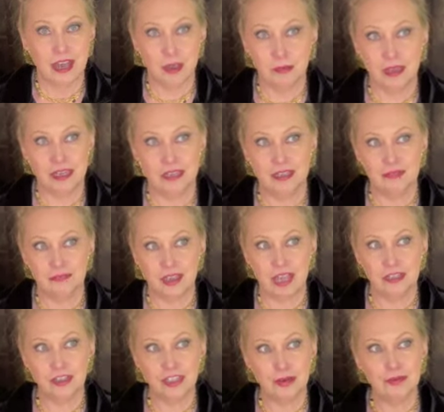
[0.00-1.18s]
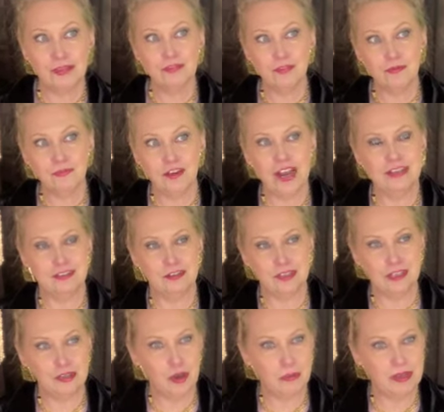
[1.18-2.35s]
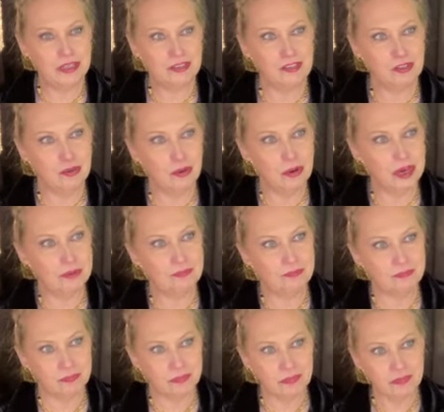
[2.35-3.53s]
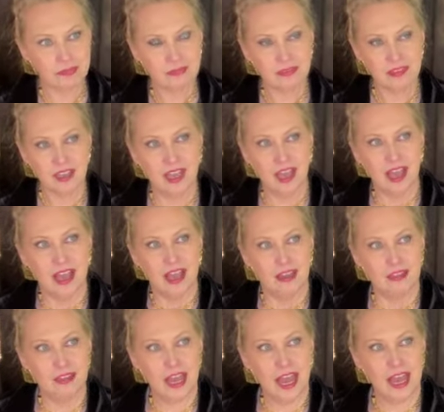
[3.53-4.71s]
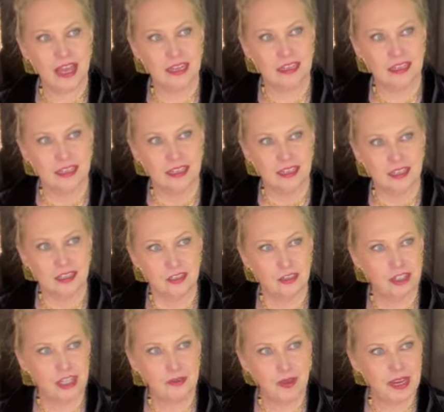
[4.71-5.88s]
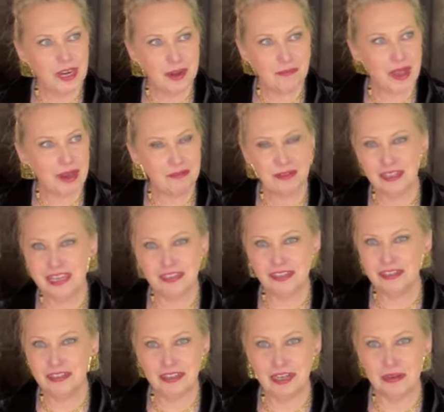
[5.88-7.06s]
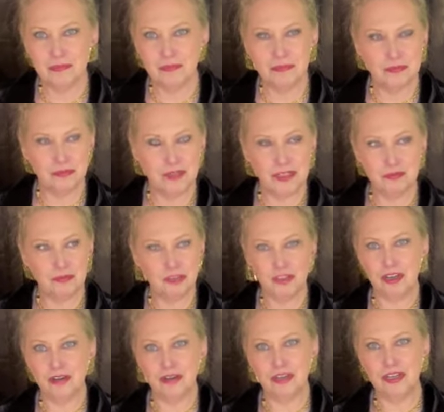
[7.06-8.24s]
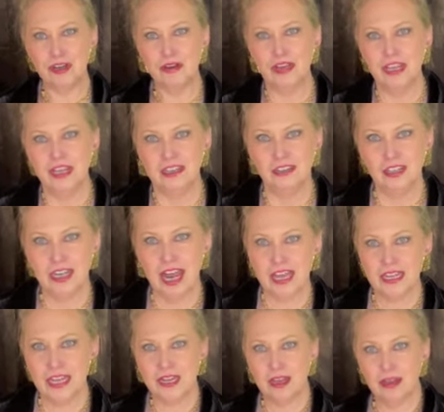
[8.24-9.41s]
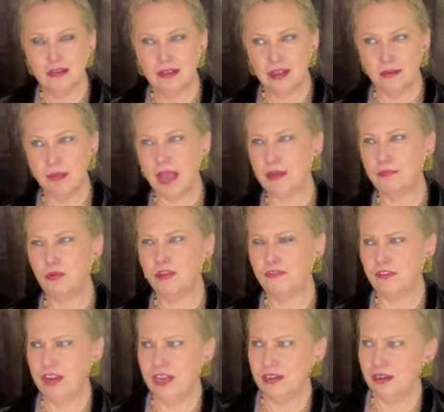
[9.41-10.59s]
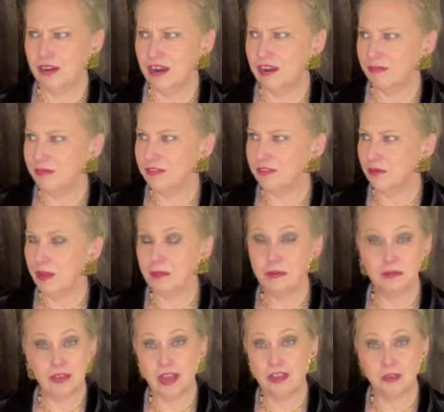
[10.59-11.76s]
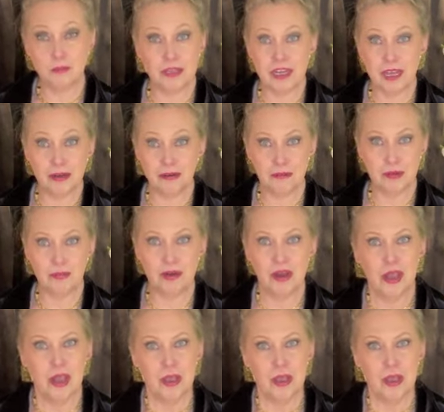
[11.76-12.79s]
I mean, and she was from France, and she told me this story that she had been in a bad relationship when she was younger. You know, she'd had like a bad boyfriend, or maybe it was a husband, I don't remember.